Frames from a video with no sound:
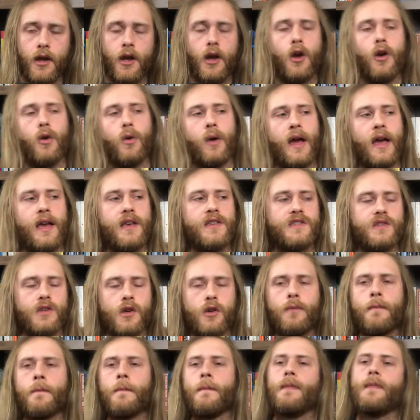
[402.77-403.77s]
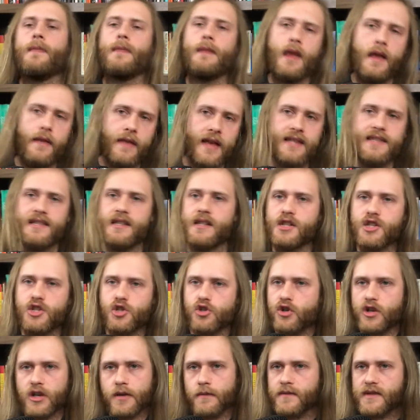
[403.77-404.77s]
right? So now that's an
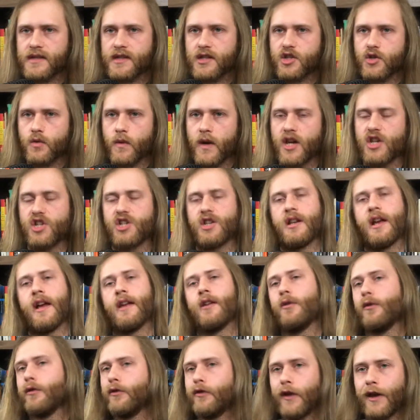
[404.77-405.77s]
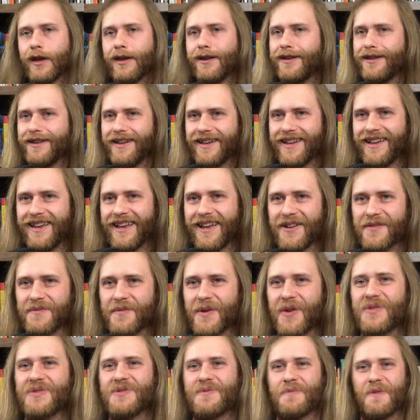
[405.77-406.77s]
extreme situation. I don't think, again,
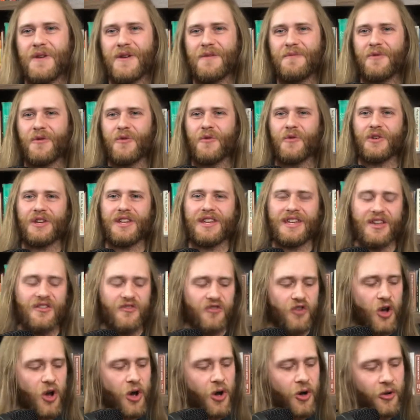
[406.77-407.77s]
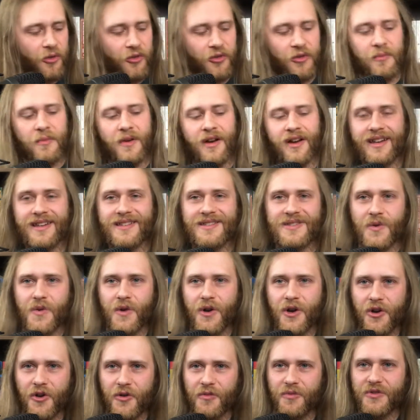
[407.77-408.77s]
most people would give all their money to a
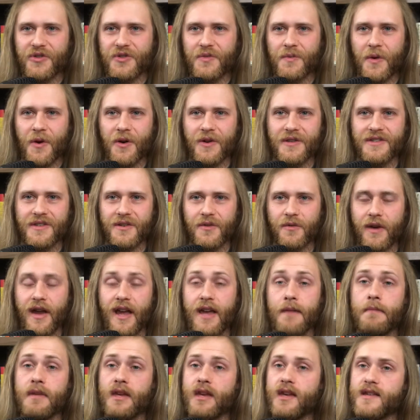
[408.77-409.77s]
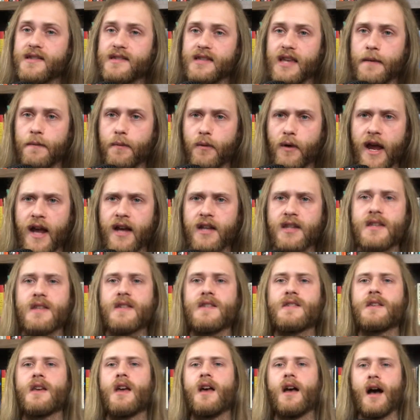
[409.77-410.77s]
homeless person, right? Because they
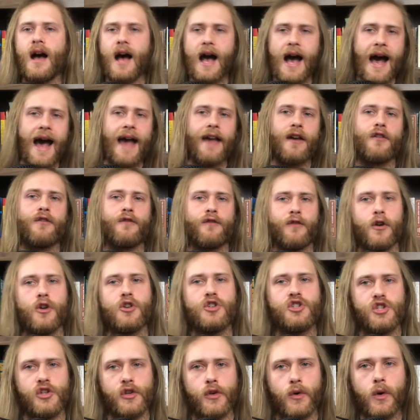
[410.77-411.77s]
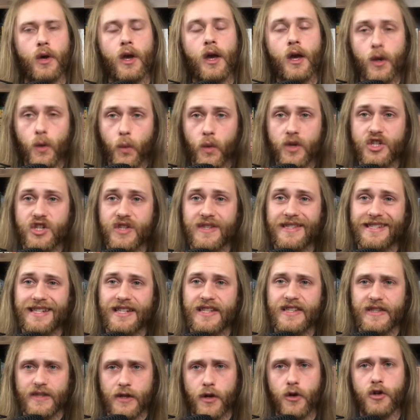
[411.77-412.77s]
practice a higher virtue, which is
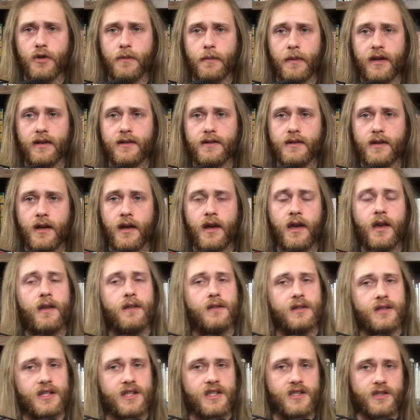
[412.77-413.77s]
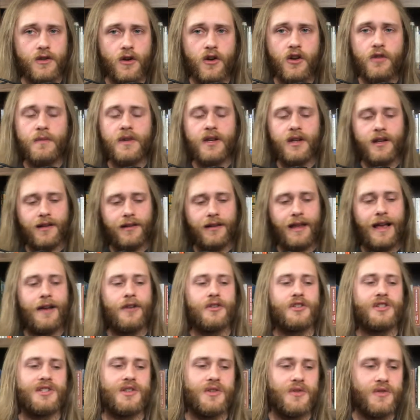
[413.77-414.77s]
discernment. Discernment
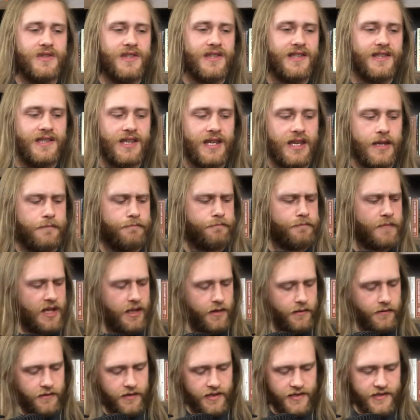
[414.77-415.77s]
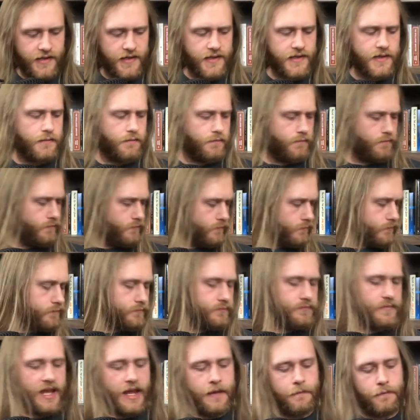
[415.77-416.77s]
allows you to see, this is
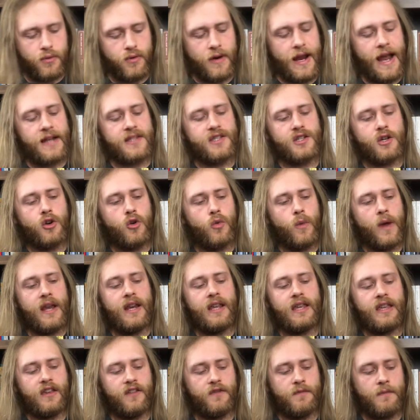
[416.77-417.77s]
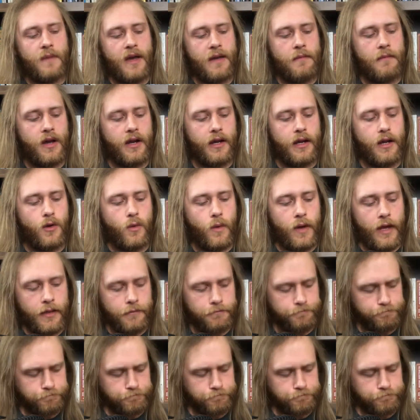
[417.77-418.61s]
a practical way to give my money away,